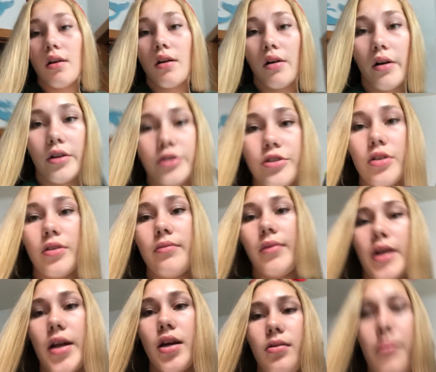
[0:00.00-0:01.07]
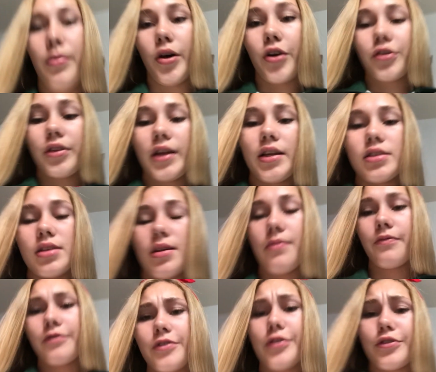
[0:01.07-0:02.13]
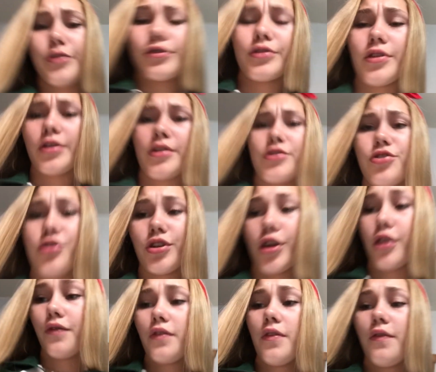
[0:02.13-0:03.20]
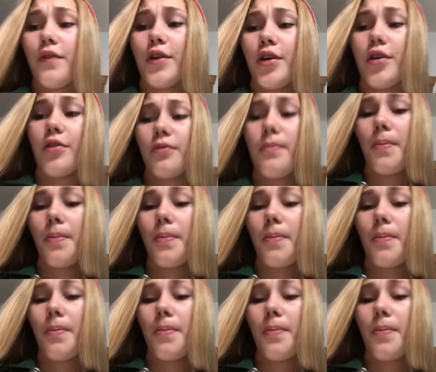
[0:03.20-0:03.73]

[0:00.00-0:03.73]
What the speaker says: Also, I'm not gonna butter things up for the sake of the video,